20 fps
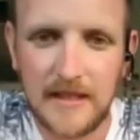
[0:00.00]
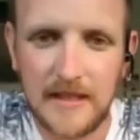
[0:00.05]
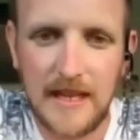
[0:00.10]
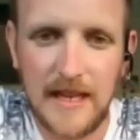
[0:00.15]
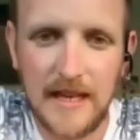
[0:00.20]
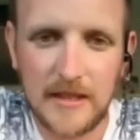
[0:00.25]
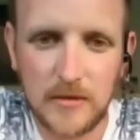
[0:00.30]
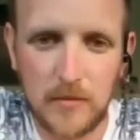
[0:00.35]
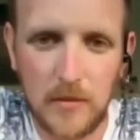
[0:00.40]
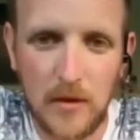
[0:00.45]

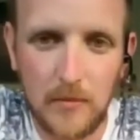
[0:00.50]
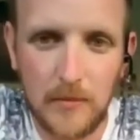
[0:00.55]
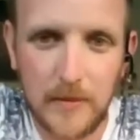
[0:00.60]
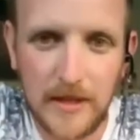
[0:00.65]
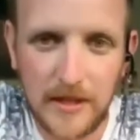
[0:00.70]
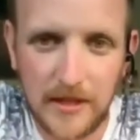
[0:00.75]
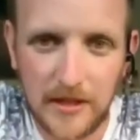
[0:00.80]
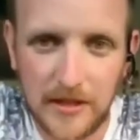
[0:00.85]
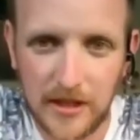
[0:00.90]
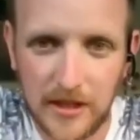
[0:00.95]
Next one,
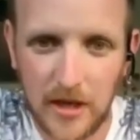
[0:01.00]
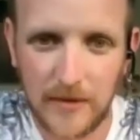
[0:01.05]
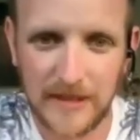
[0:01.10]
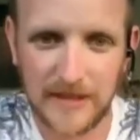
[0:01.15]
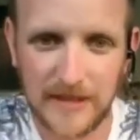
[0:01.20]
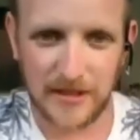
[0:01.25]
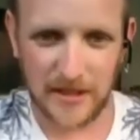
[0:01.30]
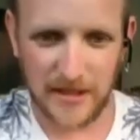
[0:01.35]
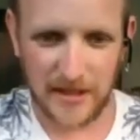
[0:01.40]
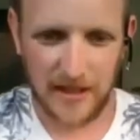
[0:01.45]
we're going to go
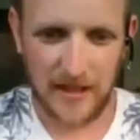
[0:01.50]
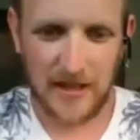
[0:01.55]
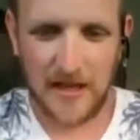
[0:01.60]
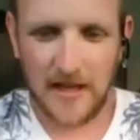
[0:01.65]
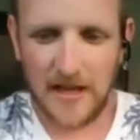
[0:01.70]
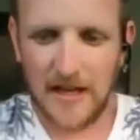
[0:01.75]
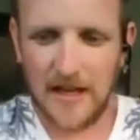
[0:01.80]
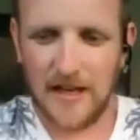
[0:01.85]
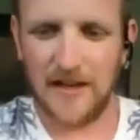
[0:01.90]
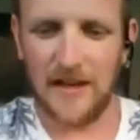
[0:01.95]
into
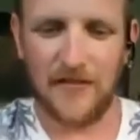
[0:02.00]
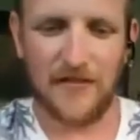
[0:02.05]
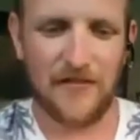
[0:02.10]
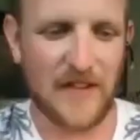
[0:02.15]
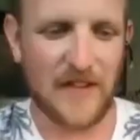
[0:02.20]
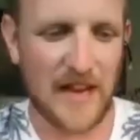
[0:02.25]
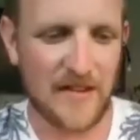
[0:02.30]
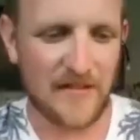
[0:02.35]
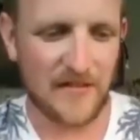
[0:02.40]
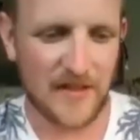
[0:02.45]

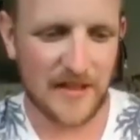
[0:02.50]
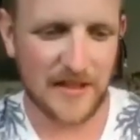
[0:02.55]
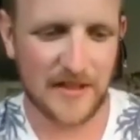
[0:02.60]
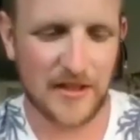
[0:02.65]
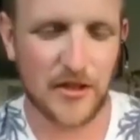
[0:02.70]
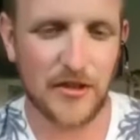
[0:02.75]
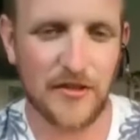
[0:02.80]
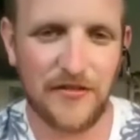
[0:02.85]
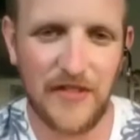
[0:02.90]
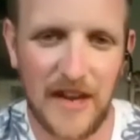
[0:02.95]
a
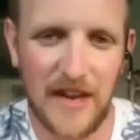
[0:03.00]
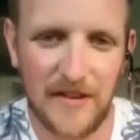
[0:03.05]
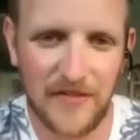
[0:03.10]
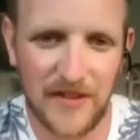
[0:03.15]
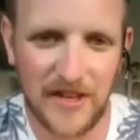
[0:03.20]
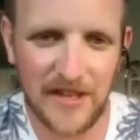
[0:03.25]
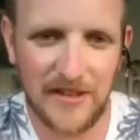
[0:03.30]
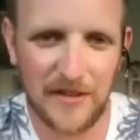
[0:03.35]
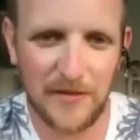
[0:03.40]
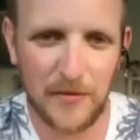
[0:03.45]
good
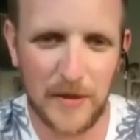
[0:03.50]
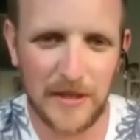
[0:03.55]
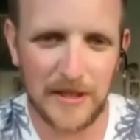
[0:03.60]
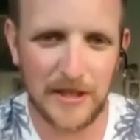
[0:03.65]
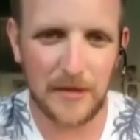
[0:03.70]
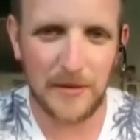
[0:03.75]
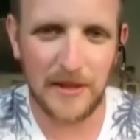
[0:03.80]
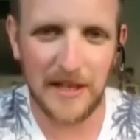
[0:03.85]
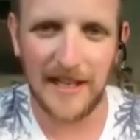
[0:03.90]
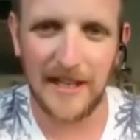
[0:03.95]
favourite of when
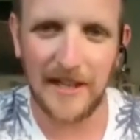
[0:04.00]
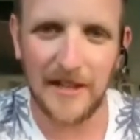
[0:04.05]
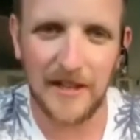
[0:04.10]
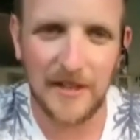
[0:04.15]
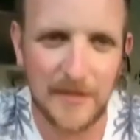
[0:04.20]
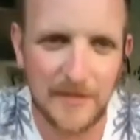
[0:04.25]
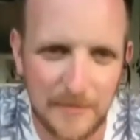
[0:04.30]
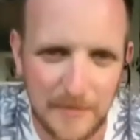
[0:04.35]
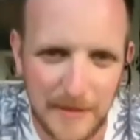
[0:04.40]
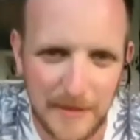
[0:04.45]
you were little.
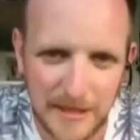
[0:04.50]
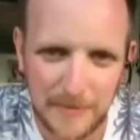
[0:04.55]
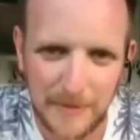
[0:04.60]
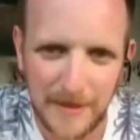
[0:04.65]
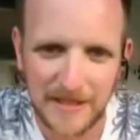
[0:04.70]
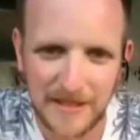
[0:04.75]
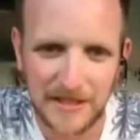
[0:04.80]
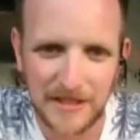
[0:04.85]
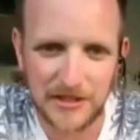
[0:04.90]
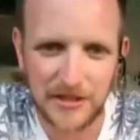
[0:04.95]
Mind you
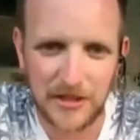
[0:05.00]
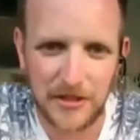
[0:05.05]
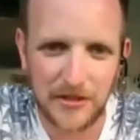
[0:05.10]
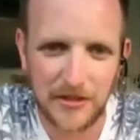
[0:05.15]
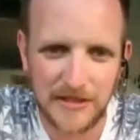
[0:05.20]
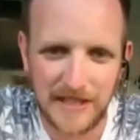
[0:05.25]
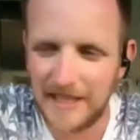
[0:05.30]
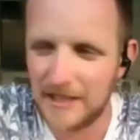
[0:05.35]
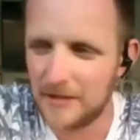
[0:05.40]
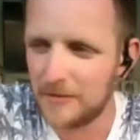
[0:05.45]
back to your
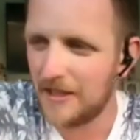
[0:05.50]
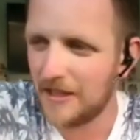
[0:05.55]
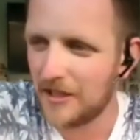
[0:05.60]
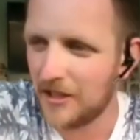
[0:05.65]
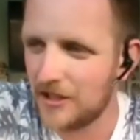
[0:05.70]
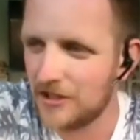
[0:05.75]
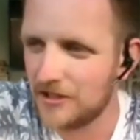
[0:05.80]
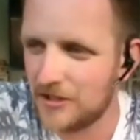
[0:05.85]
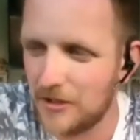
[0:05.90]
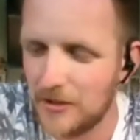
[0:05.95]
school days, we are
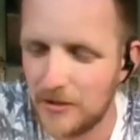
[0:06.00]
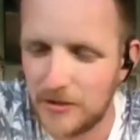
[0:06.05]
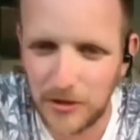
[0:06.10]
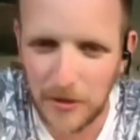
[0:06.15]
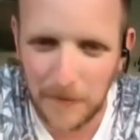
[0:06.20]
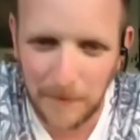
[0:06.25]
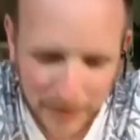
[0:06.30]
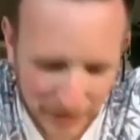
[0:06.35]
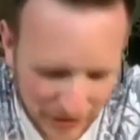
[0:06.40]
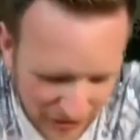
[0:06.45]
going to do
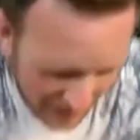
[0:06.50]
jumping